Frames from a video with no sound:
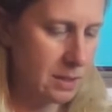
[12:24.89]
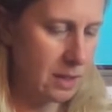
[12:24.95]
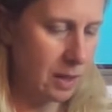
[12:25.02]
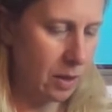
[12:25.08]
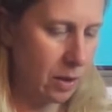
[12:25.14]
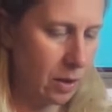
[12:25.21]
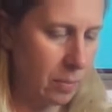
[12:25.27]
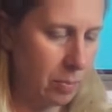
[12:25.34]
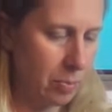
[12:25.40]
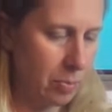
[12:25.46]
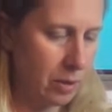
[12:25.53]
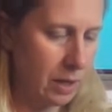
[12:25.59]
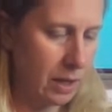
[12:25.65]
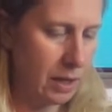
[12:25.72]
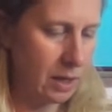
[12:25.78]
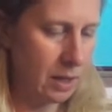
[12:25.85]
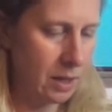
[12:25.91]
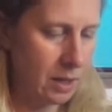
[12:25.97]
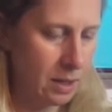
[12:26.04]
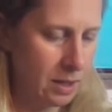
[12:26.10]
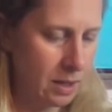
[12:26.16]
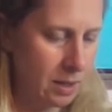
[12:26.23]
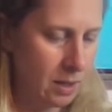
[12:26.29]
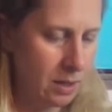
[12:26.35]
They are pretty
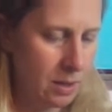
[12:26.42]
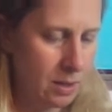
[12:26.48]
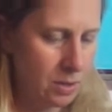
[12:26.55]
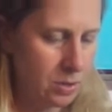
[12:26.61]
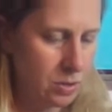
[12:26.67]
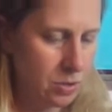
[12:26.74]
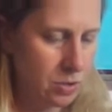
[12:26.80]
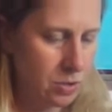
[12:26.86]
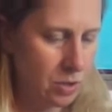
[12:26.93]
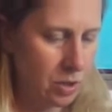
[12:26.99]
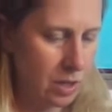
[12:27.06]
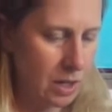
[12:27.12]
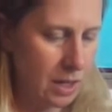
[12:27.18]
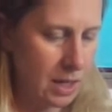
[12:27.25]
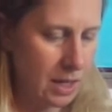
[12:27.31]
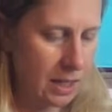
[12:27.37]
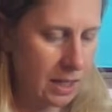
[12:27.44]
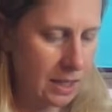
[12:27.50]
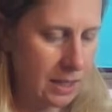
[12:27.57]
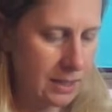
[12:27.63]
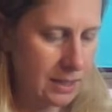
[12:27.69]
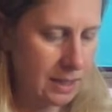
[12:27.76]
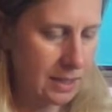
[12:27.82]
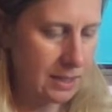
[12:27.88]
sturdy and
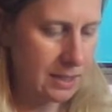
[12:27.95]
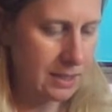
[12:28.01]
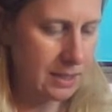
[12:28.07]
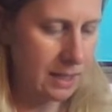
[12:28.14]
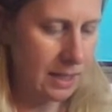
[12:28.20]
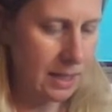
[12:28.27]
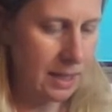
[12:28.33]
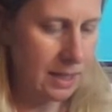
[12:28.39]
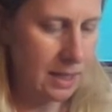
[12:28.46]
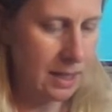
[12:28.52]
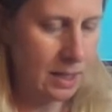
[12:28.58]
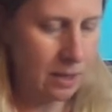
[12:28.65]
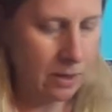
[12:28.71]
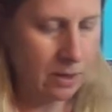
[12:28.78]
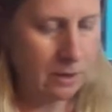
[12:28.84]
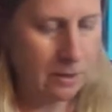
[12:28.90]
easy to sneak in here.